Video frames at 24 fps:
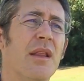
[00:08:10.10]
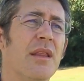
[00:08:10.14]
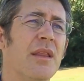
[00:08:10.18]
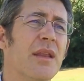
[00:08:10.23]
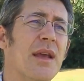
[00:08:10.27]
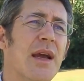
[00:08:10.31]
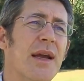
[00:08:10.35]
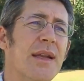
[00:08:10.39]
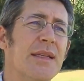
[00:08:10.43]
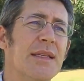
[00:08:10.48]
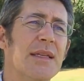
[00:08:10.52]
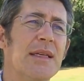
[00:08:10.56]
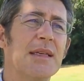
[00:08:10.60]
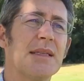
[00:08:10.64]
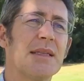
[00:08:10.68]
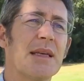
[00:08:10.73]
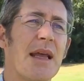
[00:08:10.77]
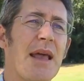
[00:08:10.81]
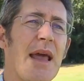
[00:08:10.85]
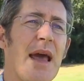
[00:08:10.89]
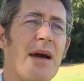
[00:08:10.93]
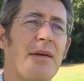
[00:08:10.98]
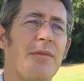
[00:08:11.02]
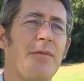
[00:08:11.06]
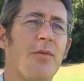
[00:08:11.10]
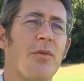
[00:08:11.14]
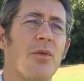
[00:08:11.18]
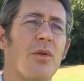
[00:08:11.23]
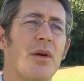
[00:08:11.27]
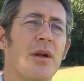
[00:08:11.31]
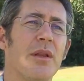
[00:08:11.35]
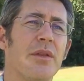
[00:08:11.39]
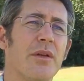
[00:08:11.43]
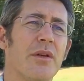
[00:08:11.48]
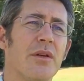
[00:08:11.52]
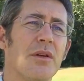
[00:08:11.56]
The ideas I have
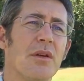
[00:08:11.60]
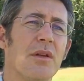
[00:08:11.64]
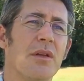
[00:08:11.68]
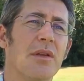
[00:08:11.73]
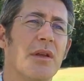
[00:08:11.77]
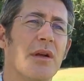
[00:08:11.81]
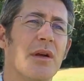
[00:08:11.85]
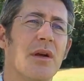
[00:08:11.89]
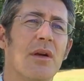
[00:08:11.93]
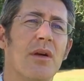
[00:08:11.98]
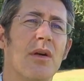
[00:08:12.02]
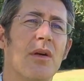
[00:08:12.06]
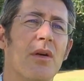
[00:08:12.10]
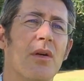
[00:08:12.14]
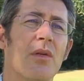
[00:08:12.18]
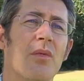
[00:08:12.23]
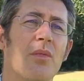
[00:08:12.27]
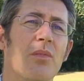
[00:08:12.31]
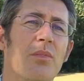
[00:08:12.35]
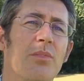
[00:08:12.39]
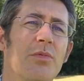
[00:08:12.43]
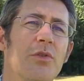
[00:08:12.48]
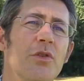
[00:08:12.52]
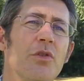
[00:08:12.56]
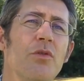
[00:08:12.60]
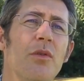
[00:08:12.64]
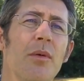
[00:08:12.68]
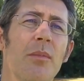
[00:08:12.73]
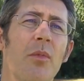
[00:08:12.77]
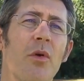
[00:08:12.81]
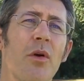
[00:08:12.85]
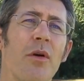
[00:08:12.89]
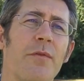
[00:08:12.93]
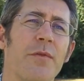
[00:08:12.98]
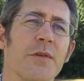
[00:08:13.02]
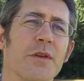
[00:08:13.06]
for it, they're too
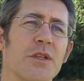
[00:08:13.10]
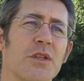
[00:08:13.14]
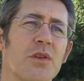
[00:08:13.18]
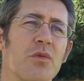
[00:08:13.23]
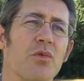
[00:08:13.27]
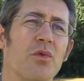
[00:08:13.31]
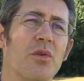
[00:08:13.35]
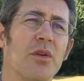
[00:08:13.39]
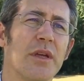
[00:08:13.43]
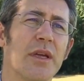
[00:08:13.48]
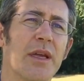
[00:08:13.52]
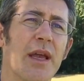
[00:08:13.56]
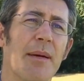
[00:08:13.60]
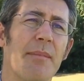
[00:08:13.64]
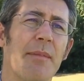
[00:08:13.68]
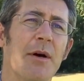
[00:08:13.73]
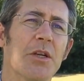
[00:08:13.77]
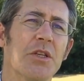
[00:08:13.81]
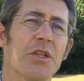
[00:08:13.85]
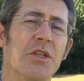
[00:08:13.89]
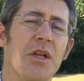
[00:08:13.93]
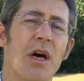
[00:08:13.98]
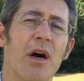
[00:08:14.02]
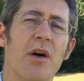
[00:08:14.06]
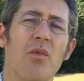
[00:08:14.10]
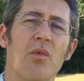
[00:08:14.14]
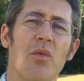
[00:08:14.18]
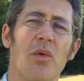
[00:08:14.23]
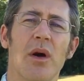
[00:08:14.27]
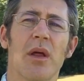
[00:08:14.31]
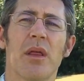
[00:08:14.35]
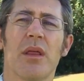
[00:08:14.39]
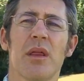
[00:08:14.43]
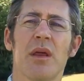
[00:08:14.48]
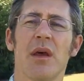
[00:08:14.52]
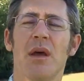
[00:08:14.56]
amorphous to really get much done
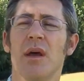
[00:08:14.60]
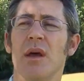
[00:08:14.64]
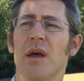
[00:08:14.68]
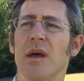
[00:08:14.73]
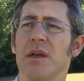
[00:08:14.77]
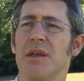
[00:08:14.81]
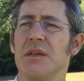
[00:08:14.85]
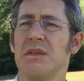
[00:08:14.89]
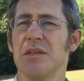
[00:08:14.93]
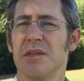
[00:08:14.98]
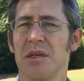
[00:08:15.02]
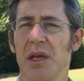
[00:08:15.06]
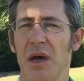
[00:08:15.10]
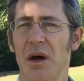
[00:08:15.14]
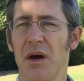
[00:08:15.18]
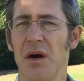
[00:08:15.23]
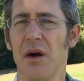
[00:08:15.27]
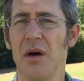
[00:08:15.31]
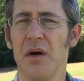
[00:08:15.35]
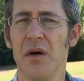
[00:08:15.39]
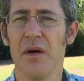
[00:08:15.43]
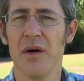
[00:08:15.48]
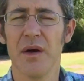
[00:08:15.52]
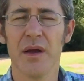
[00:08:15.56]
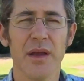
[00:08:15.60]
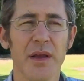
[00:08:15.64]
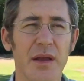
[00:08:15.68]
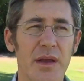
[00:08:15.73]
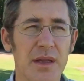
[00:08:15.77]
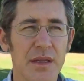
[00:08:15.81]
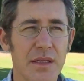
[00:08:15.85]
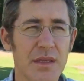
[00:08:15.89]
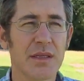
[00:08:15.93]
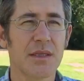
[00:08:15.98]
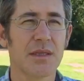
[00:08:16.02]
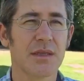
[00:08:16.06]
with. So
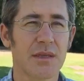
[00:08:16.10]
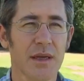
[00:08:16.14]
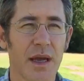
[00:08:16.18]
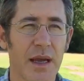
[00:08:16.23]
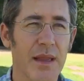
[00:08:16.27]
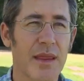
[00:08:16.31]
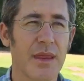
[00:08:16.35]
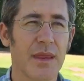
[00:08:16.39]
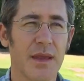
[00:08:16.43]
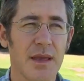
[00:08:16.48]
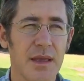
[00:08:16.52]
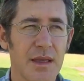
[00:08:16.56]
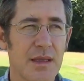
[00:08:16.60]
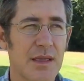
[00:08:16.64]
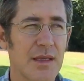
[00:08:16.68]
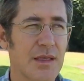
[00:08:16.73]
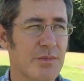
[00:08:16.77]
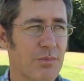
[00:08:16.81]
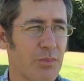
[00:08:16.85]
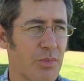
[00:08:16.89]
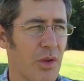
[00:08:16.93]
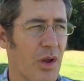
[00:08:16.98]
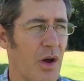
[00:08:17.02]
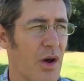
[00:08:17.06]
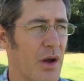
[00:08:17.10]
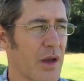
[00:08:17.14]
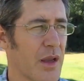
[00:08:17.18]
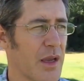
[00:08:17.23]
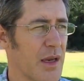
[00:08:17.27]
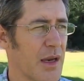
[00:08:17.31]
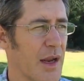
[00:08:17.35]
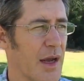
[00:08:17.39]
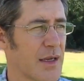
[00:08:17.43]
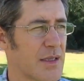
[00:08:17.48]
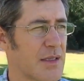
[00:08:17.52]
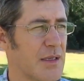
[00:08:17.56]
I think this
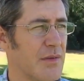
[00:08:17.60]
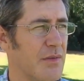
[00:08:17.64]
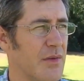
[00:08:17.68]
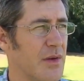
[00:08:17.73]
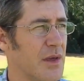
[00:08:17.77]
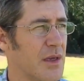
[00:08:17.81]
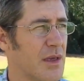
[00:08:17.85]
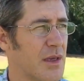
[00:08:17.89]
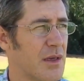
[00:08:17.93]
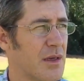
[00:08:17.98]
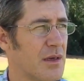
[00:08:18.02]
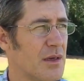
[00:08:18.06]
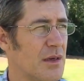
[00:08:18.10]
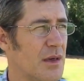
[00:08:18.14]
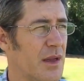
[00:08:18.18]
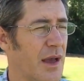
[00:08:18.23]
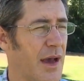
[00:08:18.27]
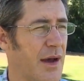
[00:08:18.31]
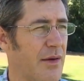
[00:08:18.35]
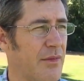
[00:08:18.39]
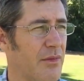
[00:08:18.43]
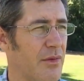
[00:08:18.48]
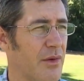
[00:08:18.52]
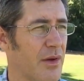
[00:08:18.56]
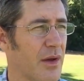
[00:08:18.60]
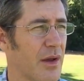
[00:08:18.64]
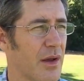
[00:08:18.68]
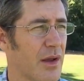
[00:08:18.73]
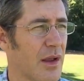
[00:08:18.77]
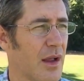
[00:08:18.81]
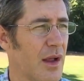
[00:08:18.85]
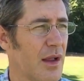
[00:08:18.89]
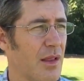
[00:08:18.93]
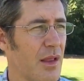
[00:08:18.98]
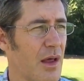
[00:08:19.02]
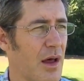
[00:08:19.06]
blogging activity could have
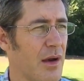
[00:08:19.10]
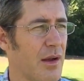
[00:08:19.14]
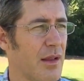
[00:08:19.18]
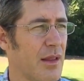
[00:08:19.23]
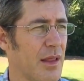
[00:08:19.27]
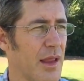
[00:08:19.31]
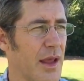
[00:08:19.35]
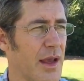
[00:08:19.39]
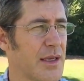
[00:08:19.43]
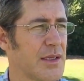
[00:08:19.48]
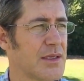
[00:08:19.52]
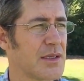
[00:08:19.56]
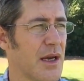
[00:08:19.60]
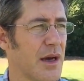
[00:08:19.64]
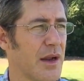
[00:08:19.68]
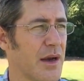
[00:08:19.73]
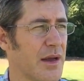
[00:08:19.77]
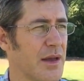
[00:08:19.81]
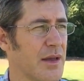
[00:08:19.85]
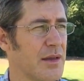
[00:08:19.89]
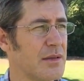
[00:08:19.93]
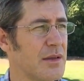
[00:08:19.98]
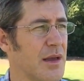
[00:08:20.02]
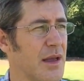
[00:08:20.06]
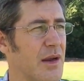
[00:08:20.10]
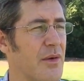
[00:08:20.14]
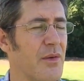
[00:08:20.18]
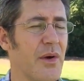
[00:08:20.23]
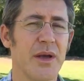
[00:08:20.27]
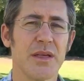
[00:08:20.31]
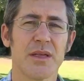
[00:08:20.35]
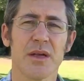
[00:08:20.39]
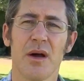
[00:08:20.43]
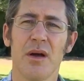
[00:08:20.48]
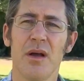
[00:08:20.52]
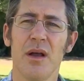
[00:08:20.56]
a lot of legs on it.
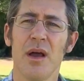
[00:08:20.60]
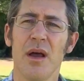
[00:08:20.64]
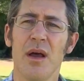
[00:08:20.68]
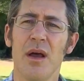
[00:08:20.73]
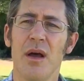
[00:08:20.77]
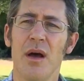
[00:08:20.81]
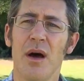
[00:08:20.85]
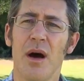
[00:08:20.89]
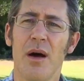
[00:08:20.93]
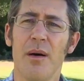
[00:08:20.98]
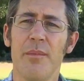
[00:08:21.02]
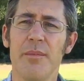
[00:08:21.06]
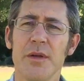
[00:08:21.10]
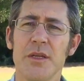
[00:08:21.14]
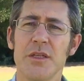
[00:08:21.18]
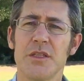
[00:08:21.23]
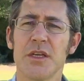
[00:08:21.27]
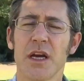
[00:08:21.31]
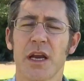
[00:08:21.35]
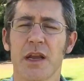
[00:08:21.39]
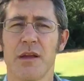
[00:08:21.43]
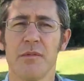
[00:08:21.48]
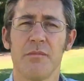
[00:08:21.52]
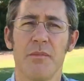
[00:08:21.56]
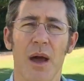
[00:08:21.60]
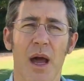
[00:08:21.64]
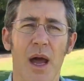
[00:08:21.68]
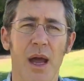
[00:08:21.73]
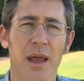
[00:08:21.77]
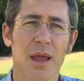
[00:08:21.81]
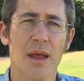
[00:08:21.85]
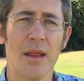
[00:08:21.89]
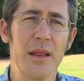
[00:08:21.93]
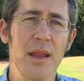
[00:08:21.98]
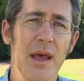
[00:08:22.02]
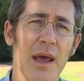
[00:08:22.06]
Anyways, I'll be checking
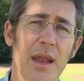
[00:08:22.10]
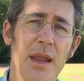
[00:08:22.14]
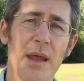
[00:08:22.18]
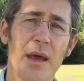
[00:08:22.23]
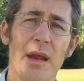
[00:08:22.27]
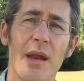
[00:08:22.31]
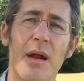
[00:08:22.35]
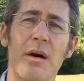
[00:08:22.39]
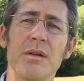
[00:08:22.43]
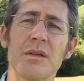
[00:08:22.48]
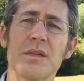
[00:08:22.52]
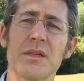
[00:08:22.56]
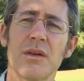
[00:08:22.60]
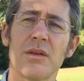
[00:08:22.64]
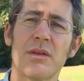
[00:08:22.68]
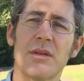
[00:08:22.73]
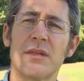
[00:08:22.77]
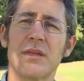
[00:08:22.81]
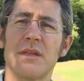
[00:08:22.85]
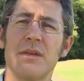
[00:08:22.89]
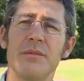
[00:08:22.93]
back, and then also